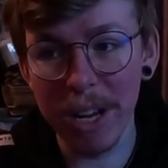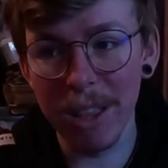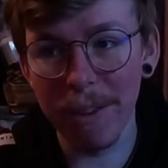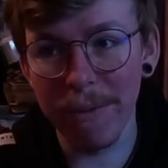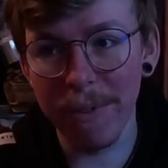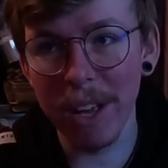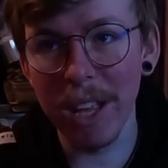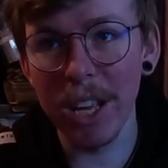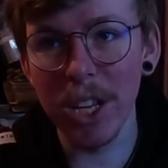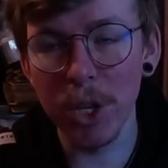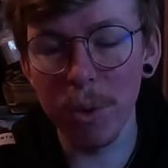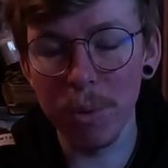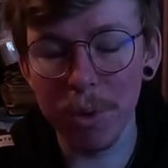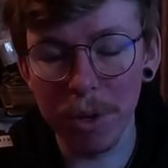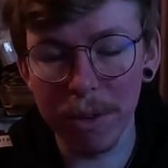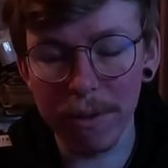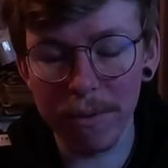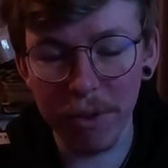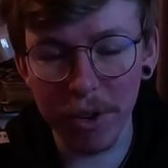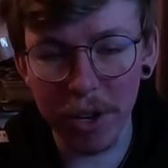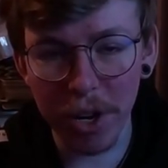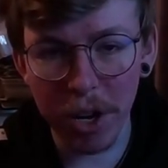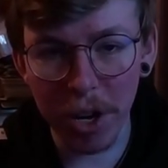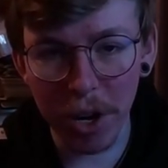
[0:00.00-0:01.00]
And the fact that she was
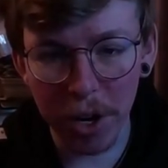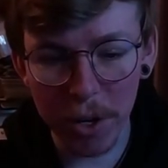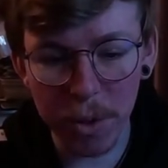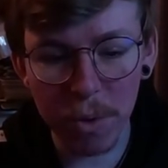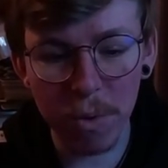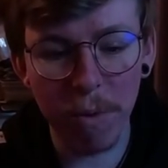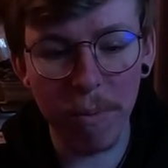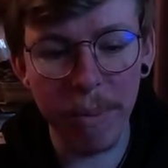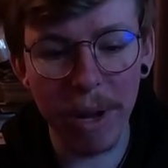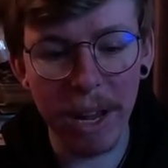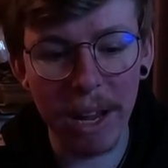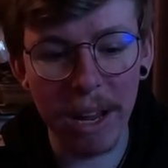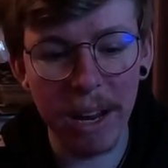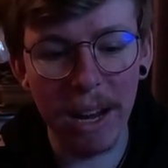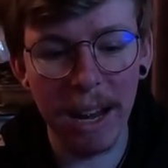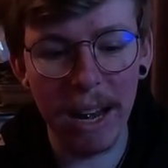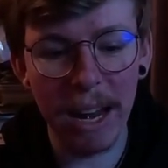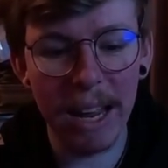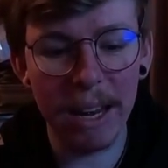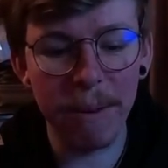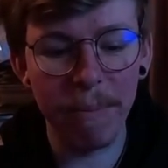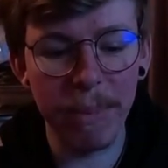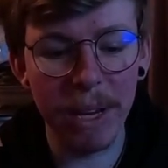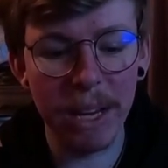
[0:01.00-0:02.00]
upfront and honest with me
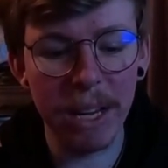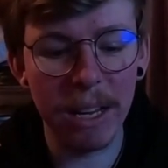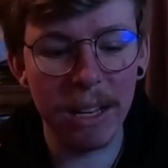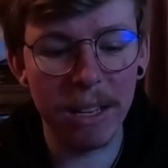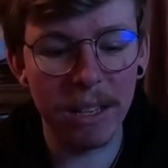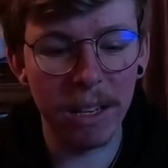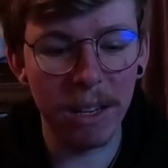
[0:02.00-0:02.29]
led me